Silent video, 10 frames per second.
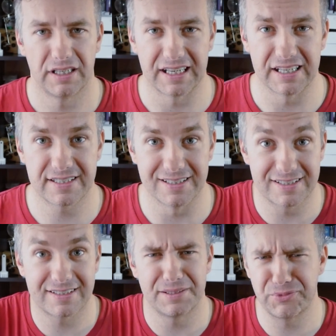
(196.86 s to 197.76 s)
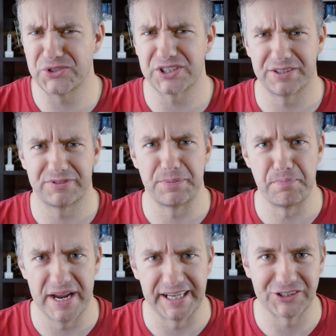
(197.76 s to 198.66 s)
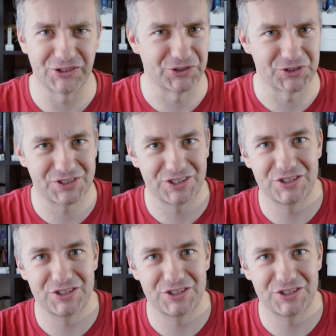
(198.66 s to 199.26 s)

I guess it's time to serve the main course.